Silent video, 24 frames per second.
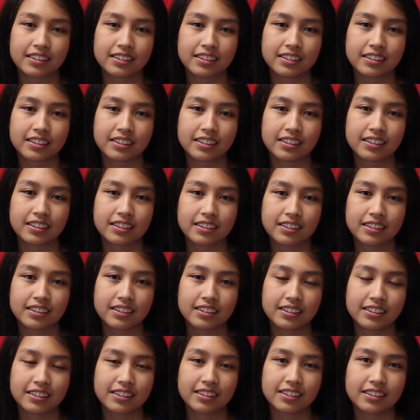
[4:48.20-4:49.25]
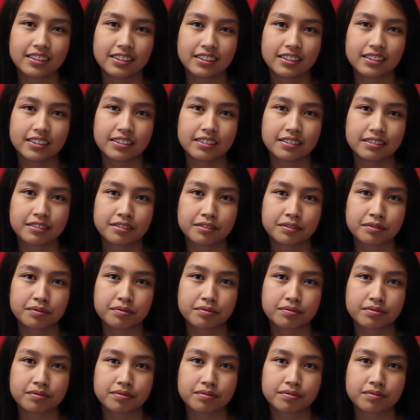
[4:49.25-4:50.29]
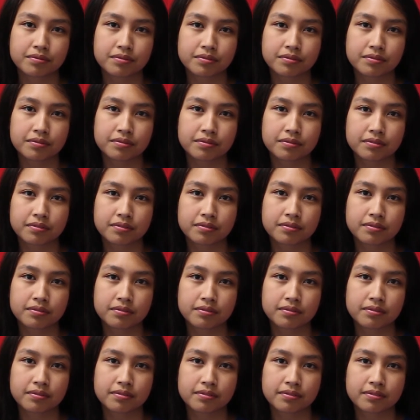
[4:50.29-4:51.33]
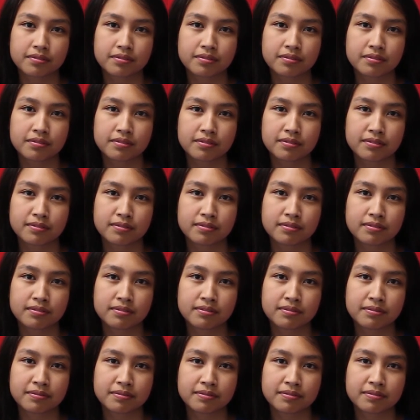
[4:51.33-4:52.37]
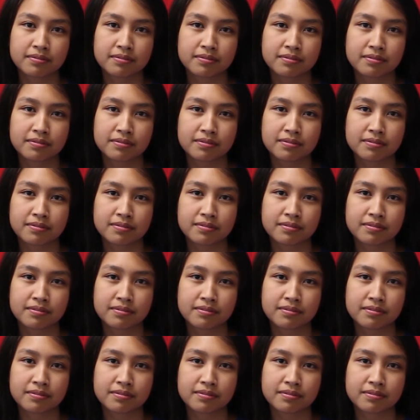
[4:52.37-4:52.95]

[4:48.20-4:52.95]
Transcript: [no speech]